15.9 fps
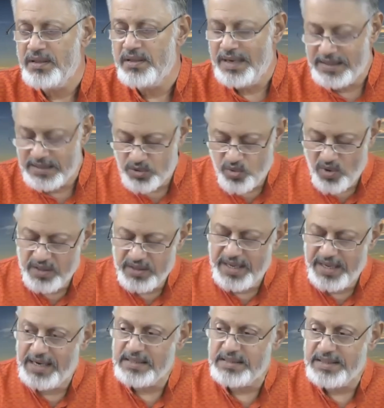That is what
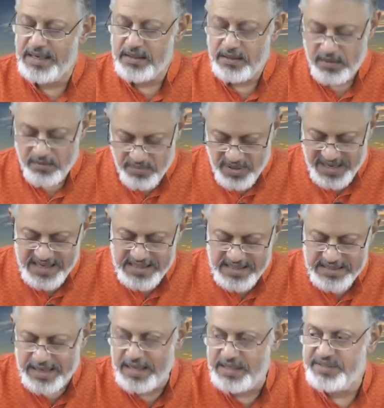they had said,
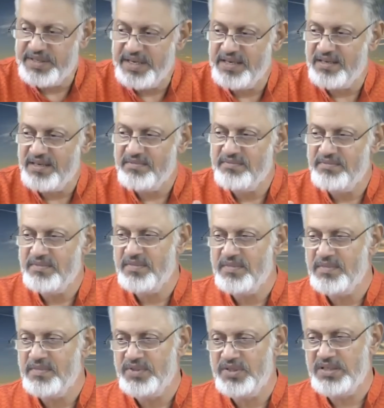please ransack.
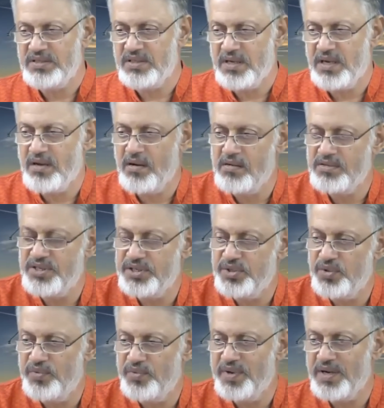Just cross
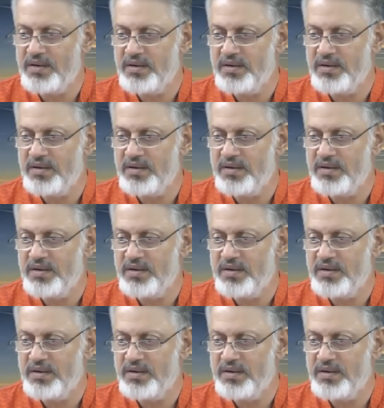it out.